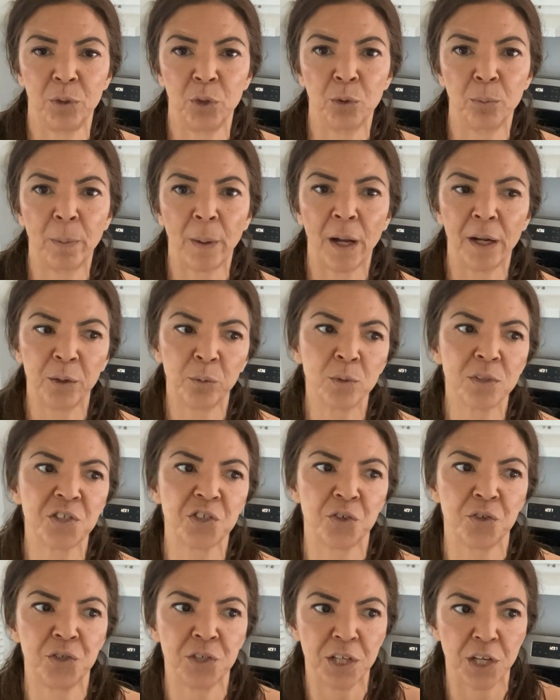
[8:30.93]
Your body will
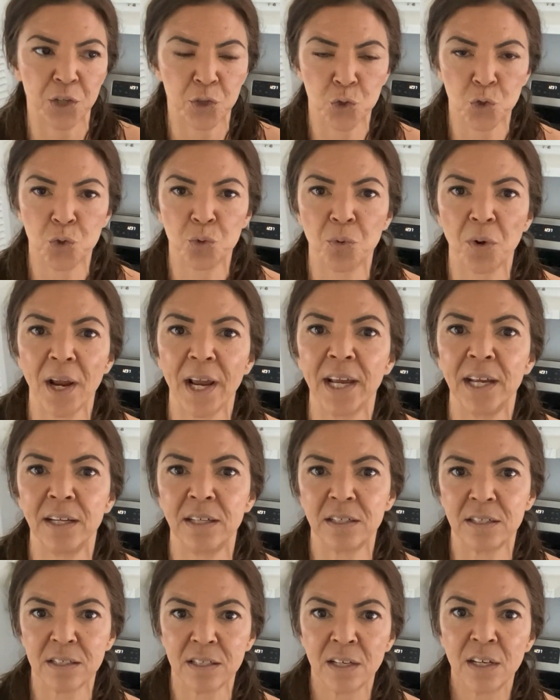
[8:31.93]
start to get
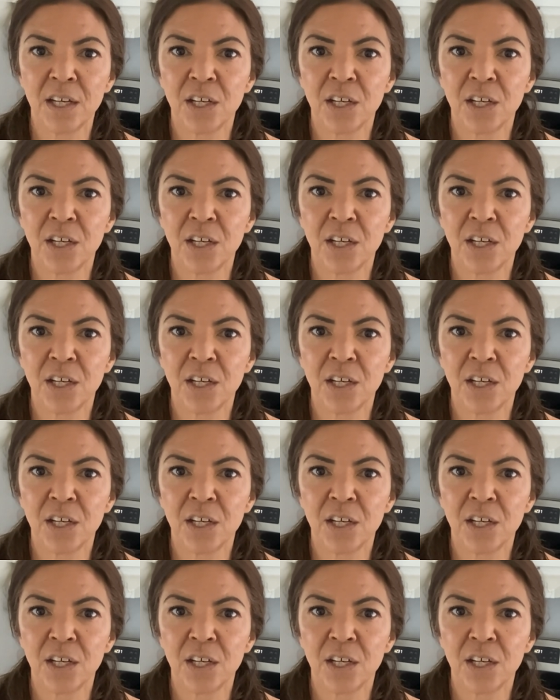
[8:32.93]
trained